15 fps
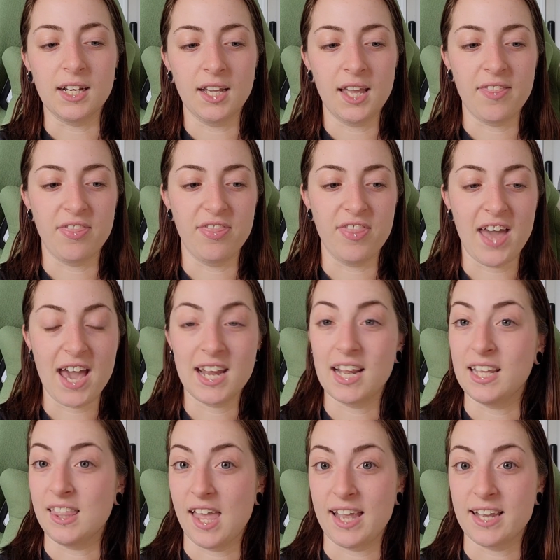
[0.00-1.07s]
And that
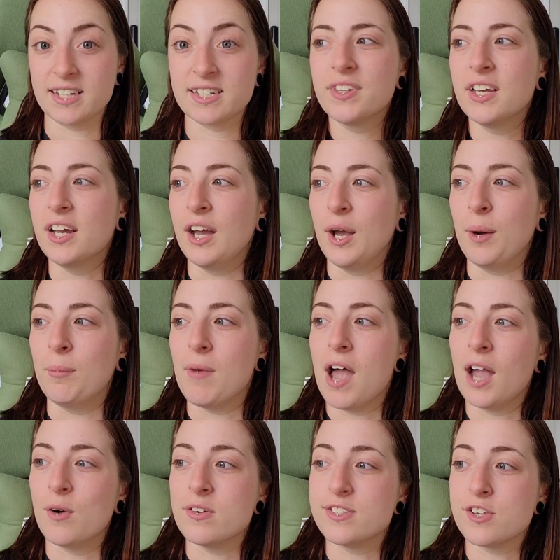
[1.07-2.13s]
I liked.
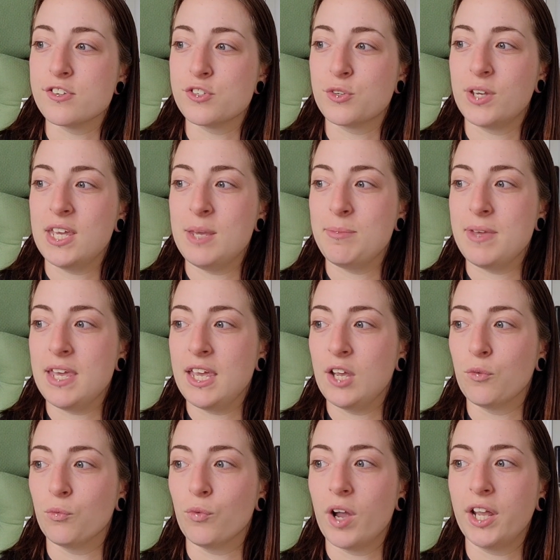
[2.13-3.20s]
I was also keeping
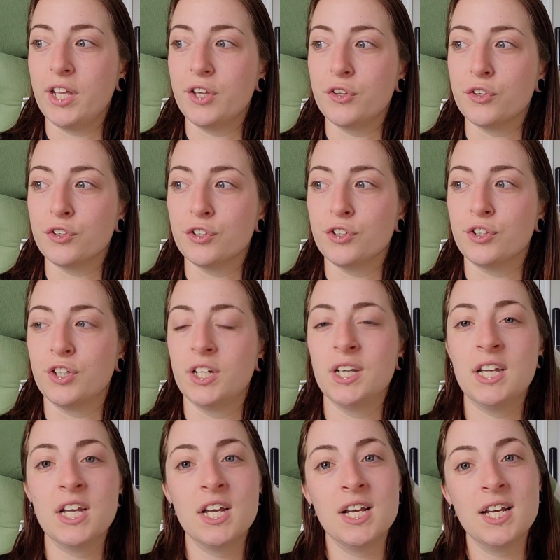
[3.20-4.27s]
regular
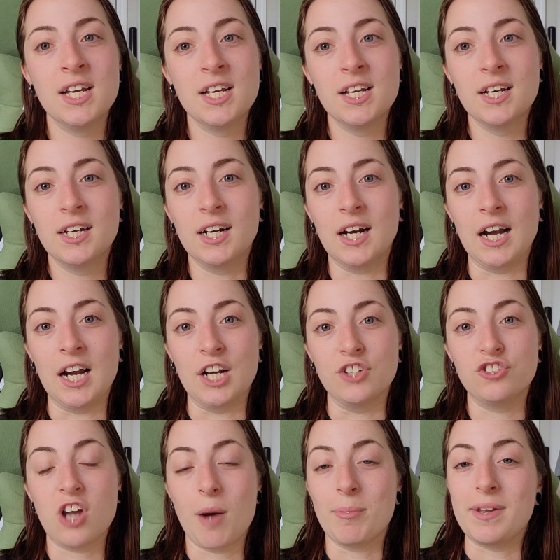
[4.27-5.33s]

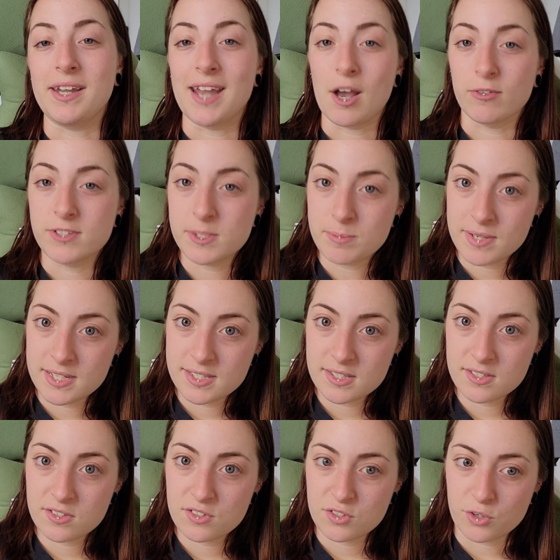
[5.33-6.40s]
shop announcements
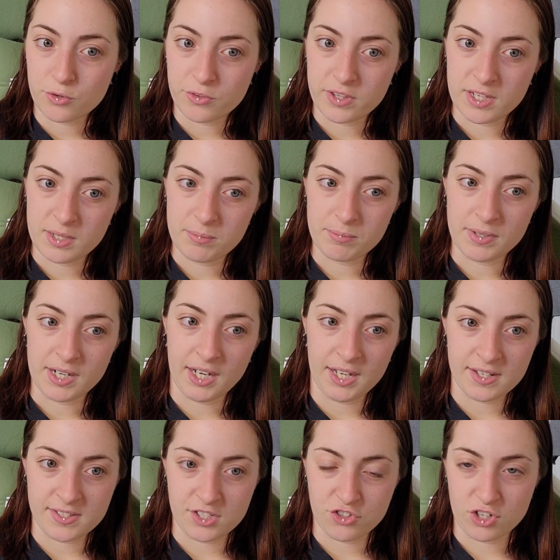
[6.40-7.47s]
so that my
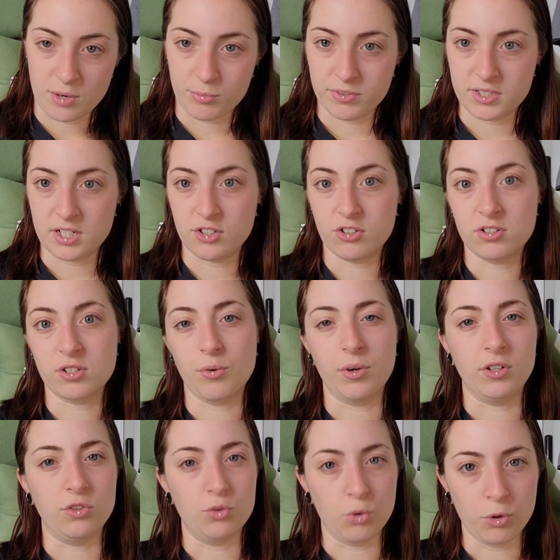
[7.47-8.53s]
Etsy shop was not just
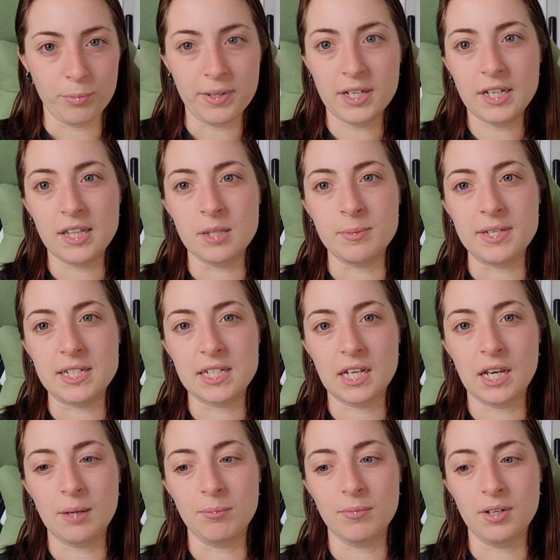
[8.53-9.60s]
going dormant in the
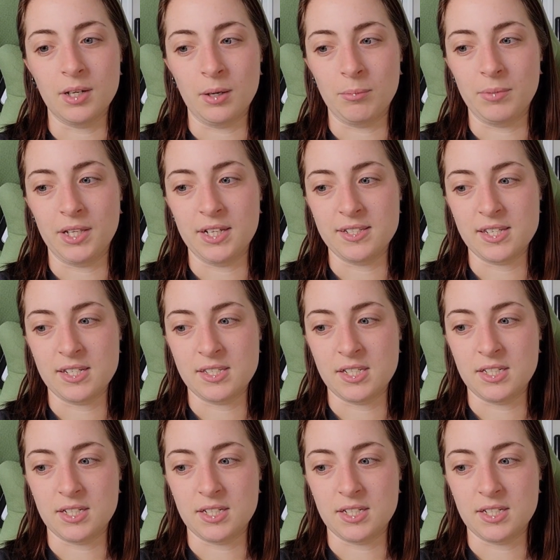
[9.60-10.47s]
meantime, because Etsy